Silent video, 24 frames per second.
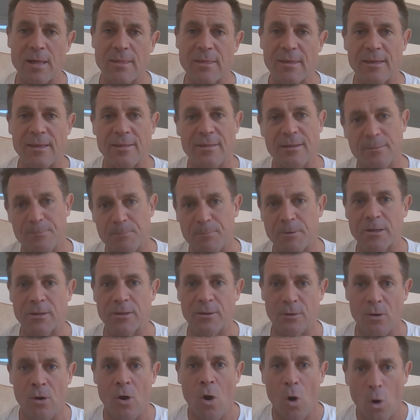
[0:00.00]
I think that, but
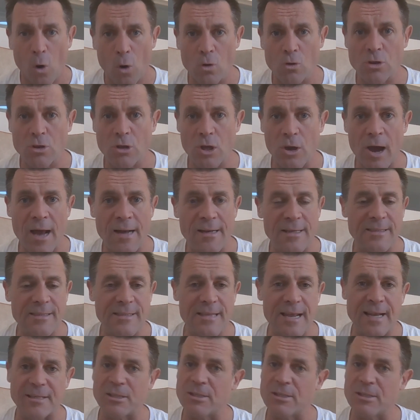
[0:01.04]
also understanding,